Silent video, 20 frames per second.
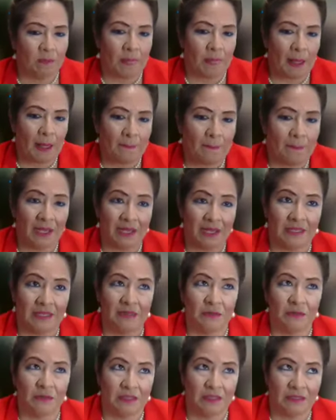But
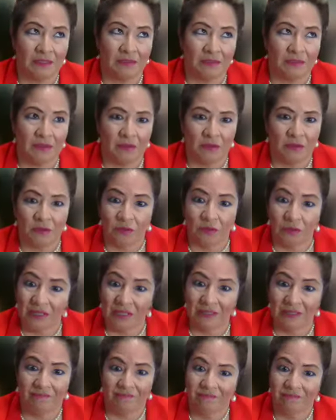it was
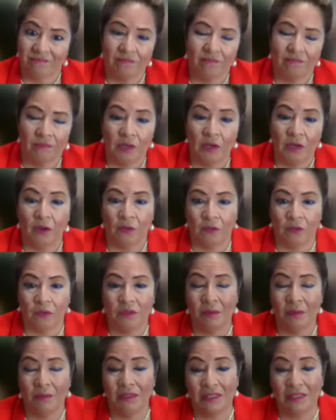really,
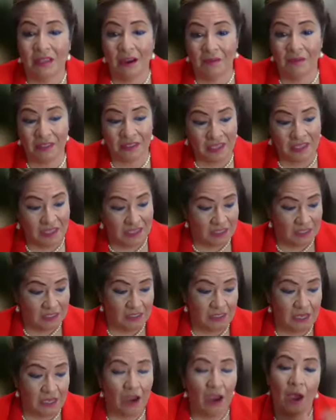some of these
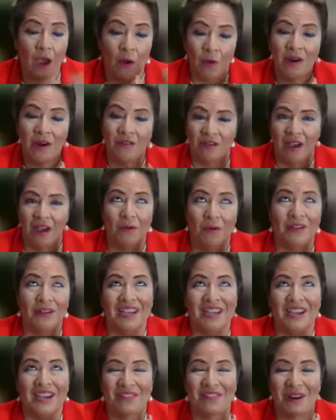conversations. I wish
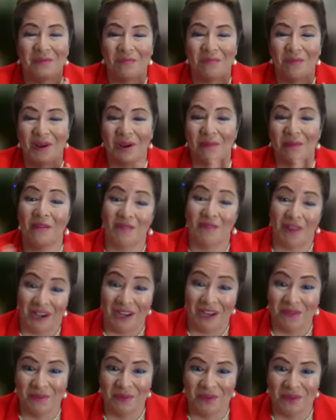I could write a book about
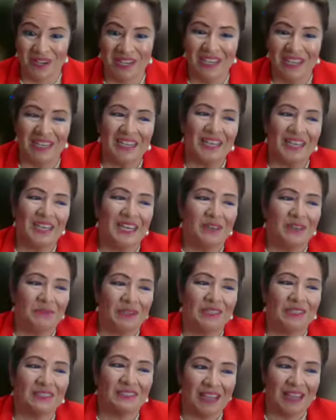writing the book,
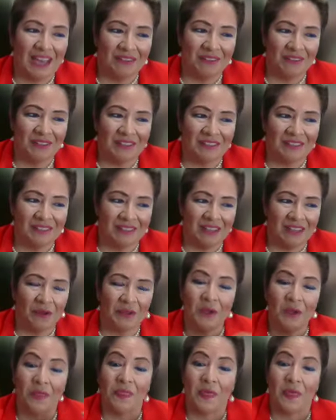because that was not
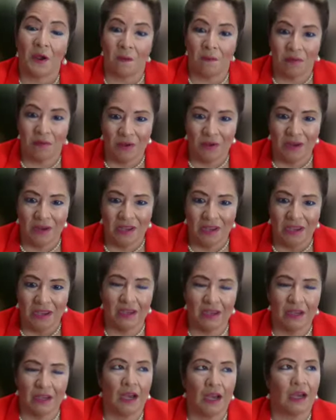only therapeutic.
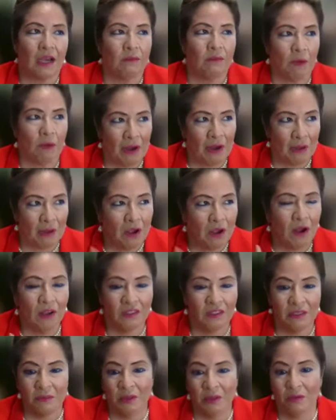When I would
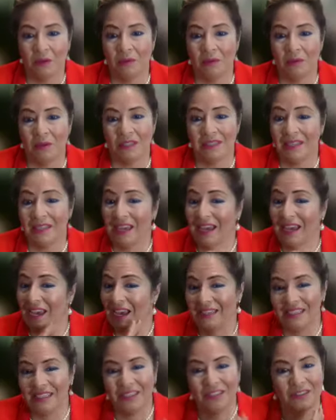call some of the women and said, "Hey,
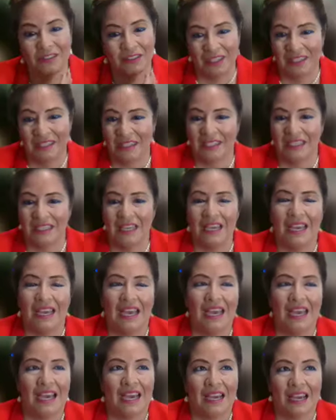I need your list,"
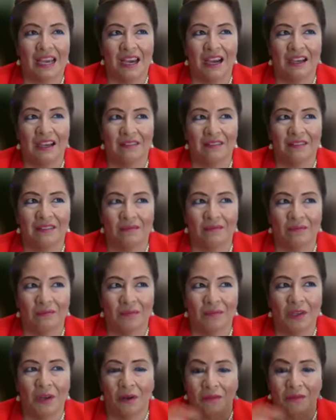
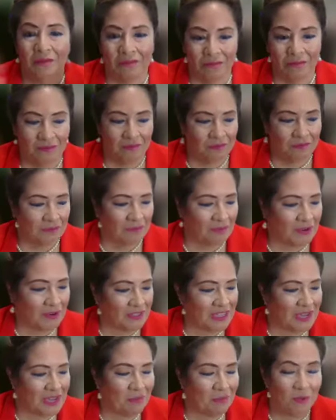you know, for
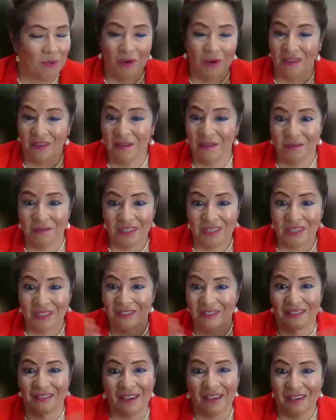example, one of them,
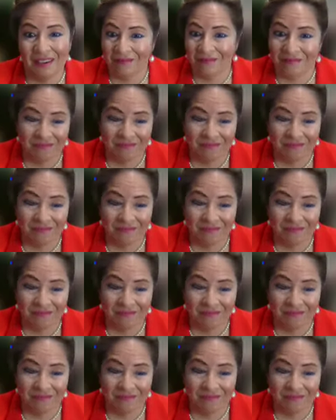she's a